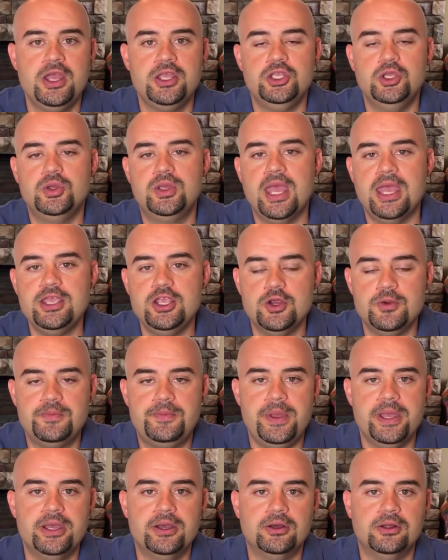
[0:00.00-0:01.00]
you get your
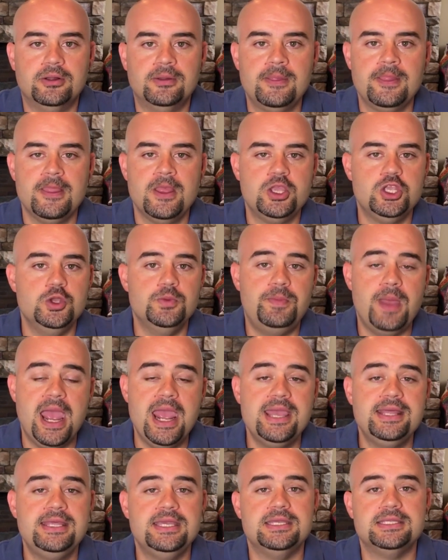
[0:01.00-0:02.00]
bill, you
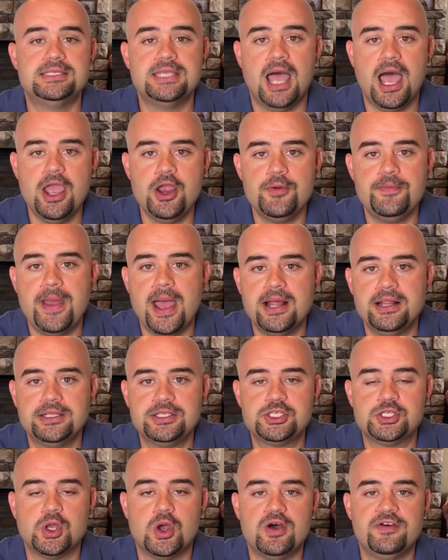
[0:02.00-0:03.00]
pay the entire
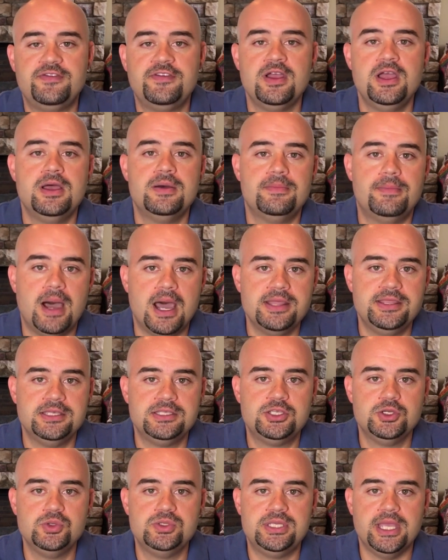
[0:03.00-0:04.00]
balance off by the
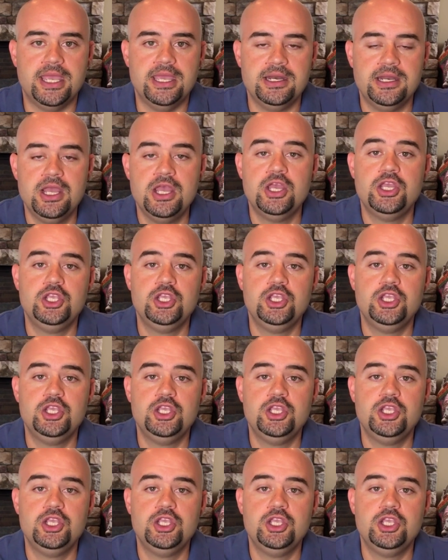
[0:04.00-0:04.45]
due date,